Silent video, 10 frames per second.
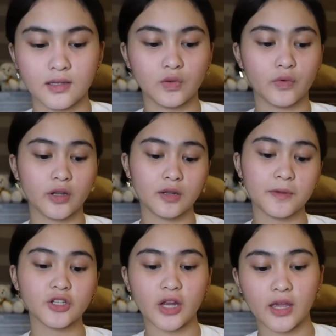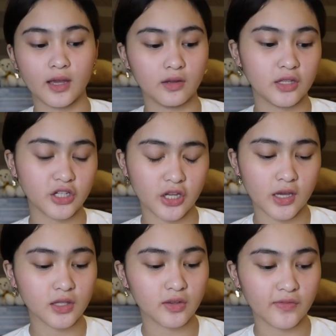So we're gonna be trying out the
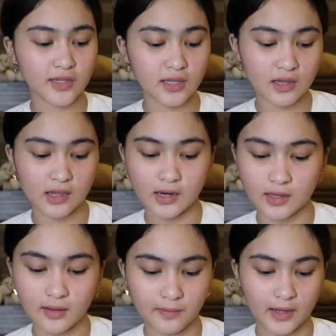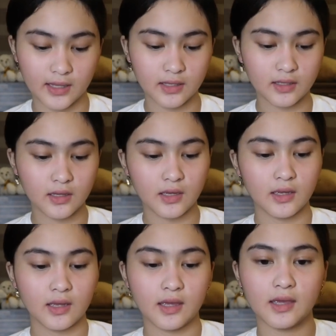shade Sophisticated naman.
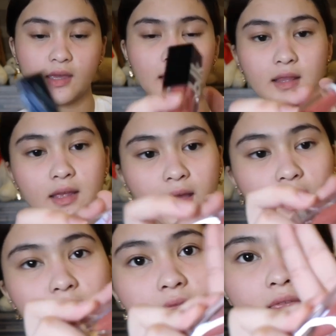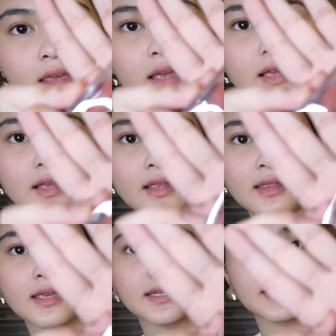And I think
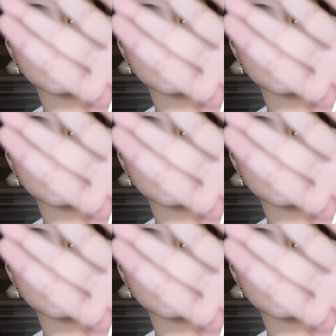this